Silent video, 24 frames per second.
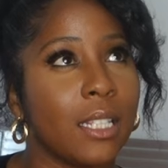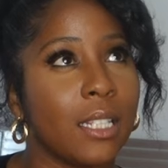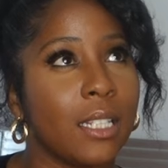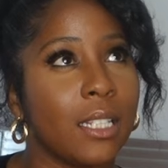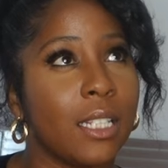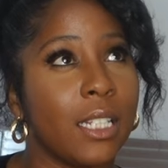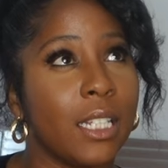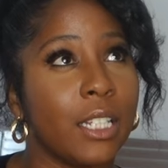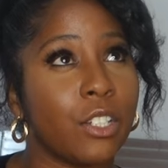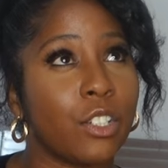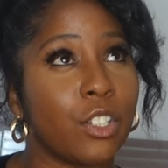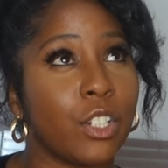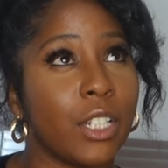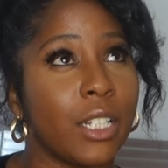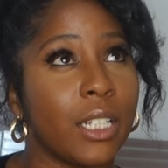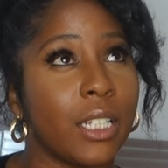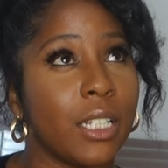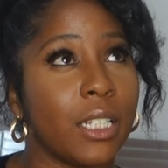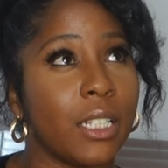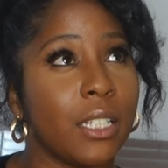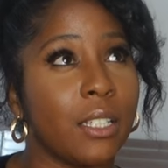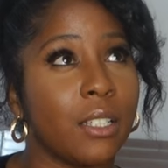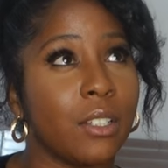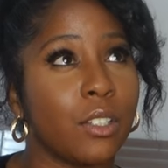
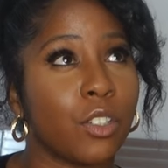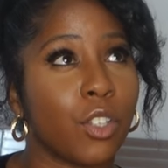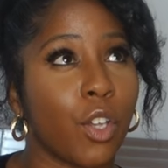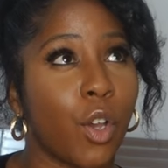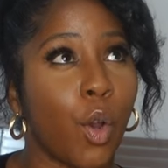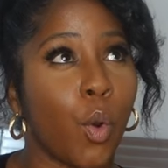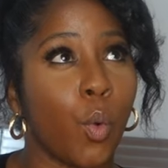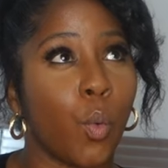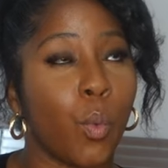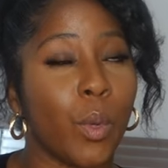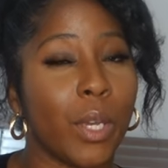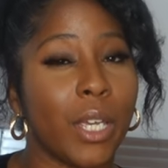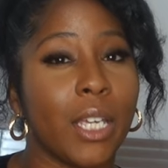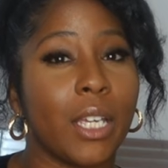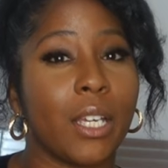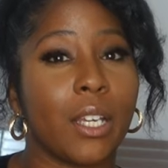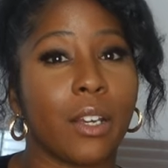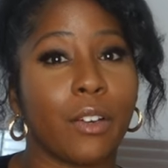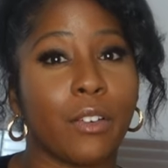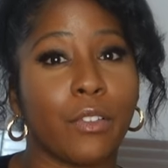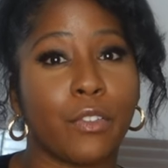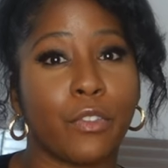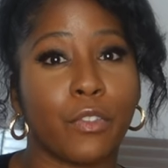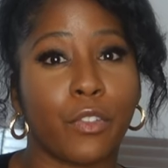Literally, so a
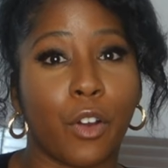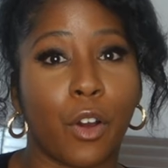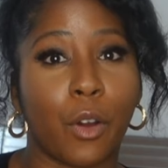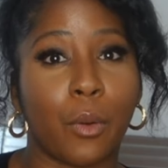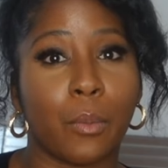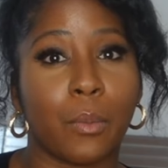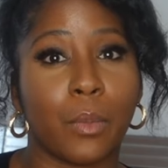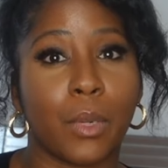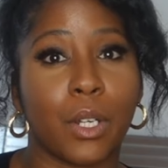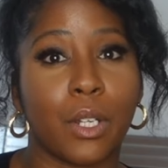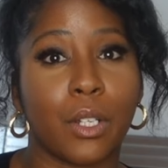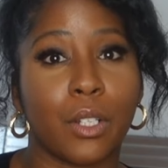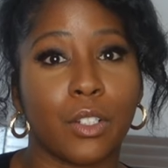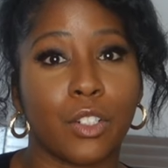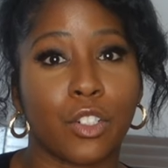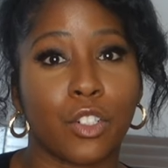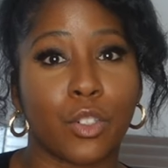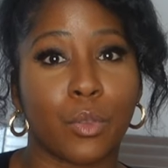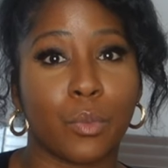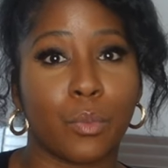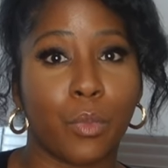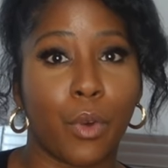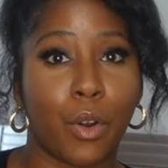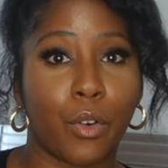week from
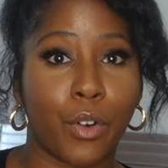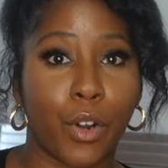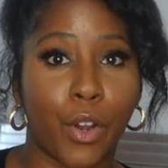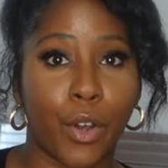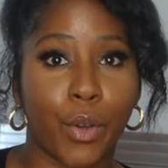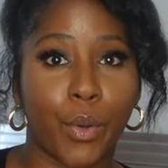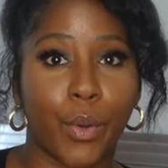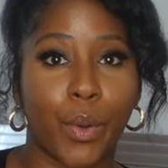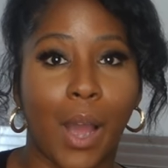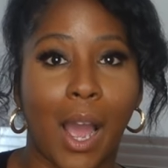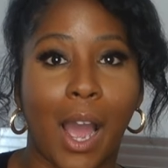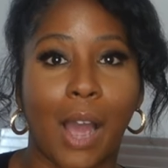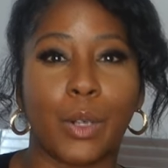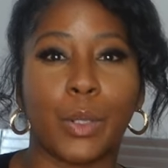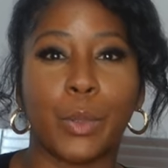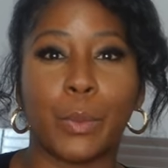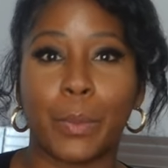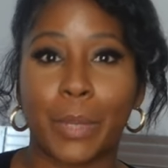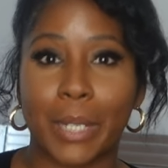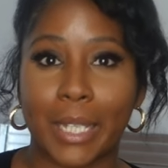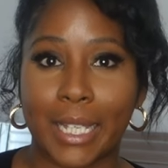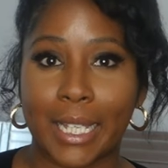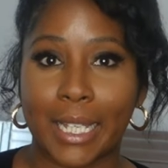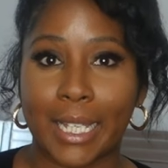tomorrow, I'll
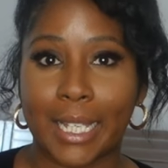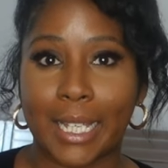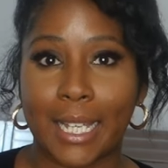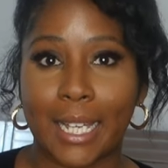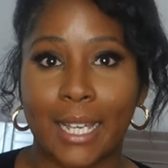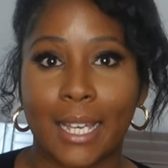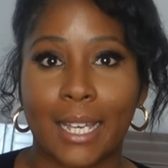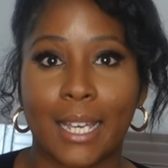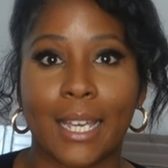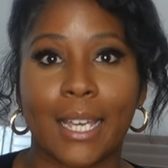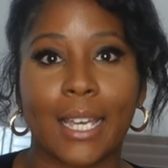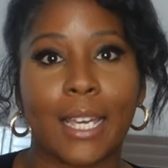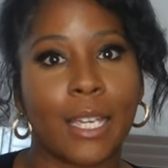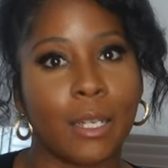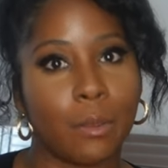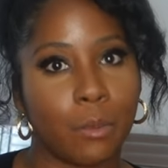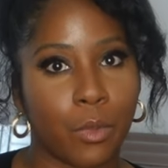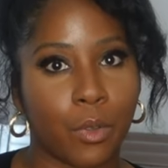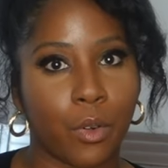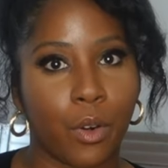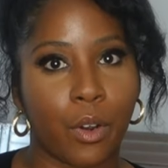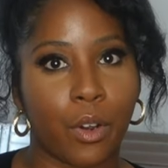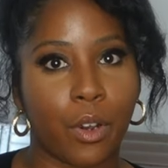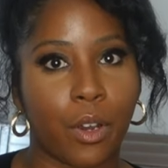be in
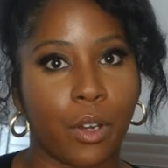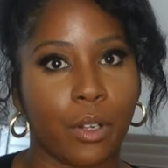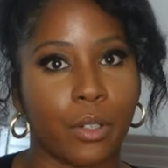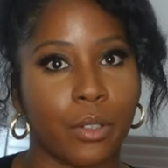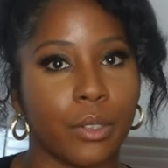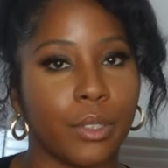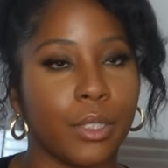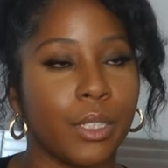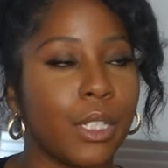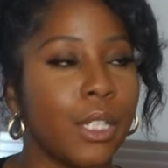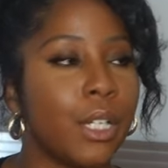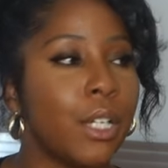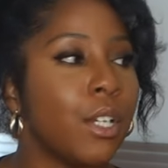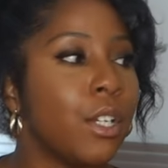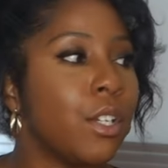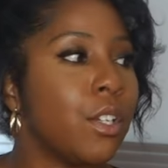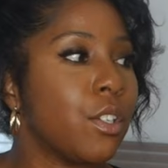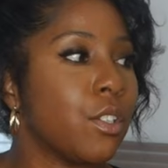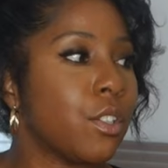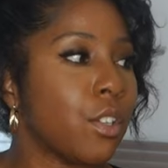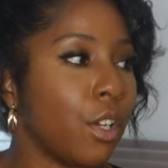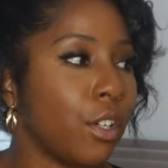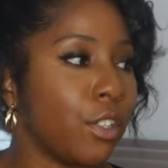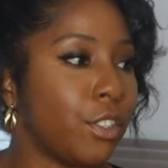Morocco.
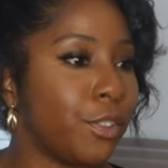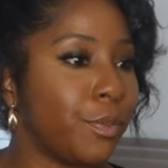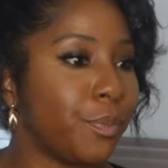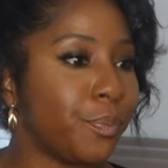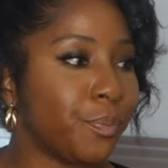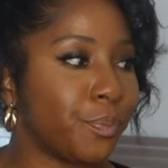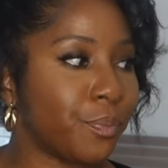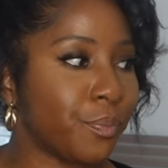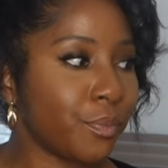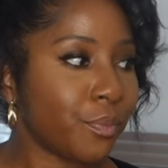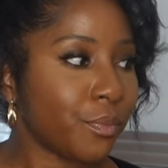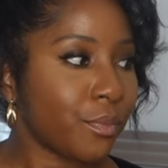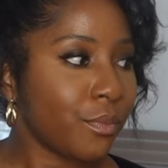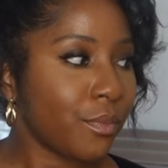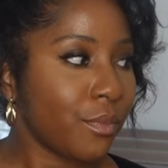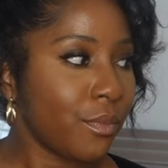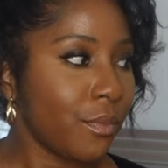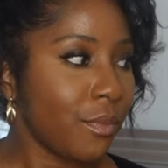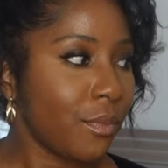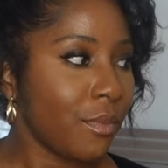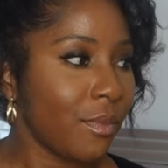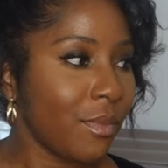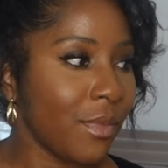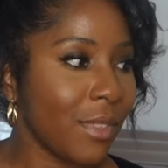So,
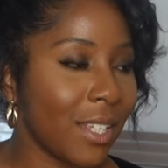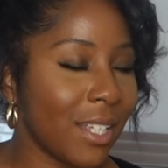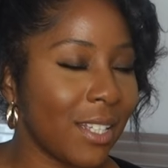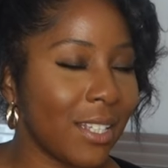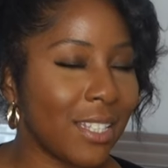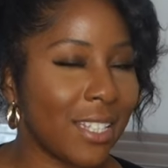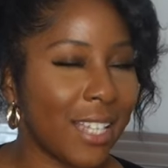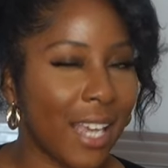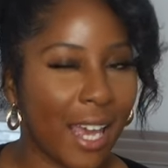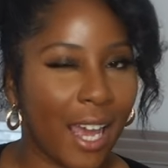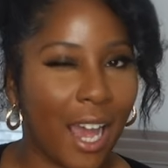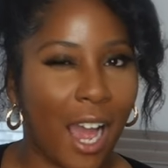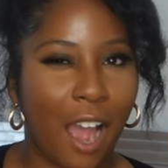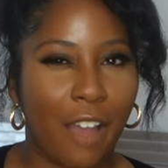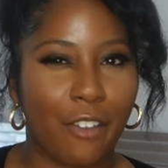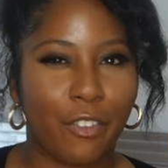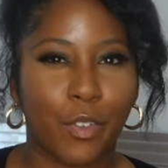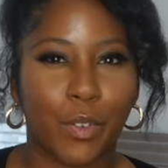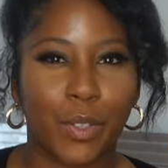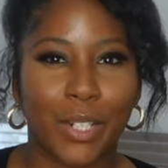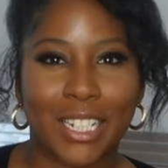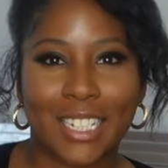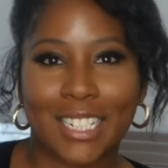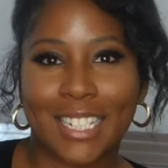yeah, I
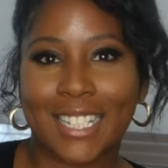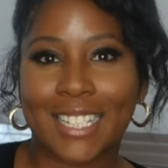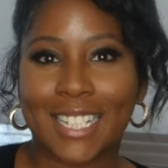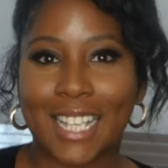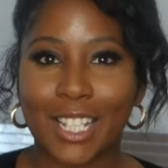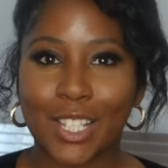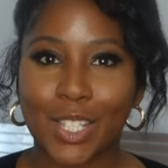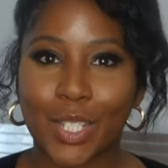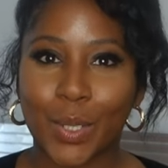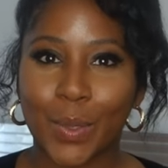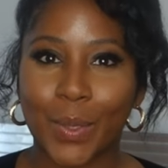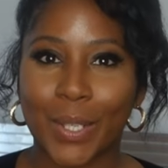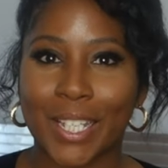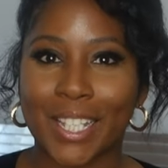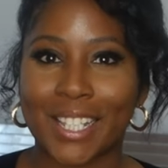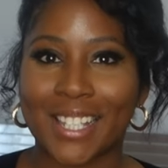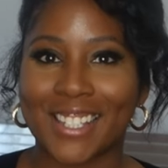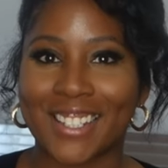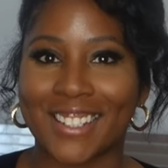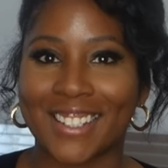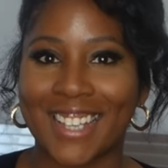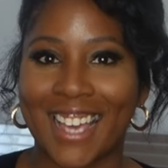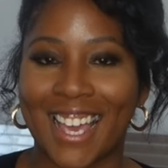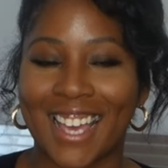thought let's just get to it.
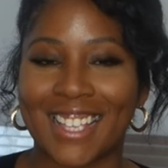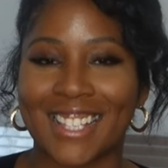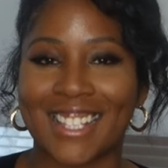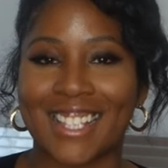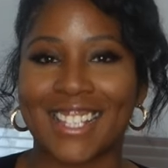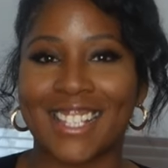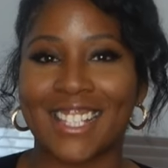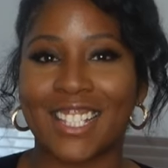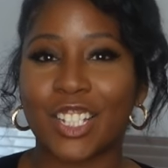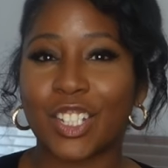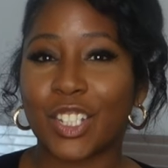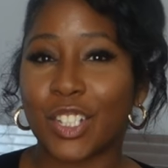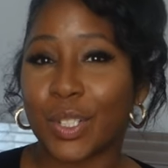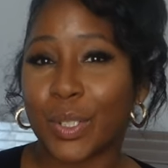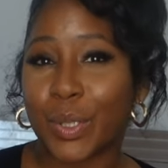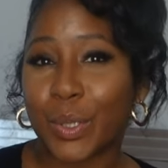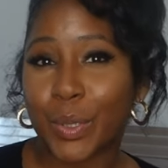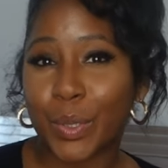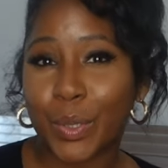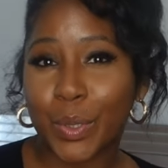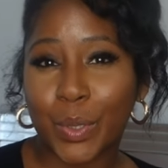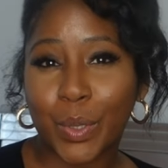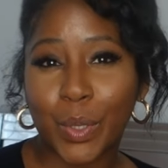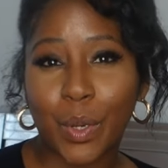So, yeah, this is the Shein
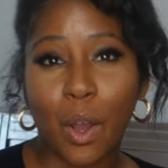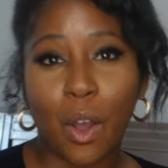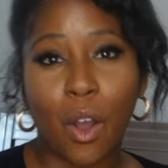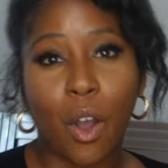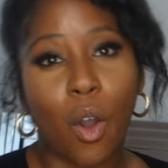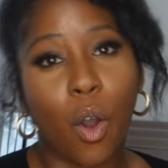haul.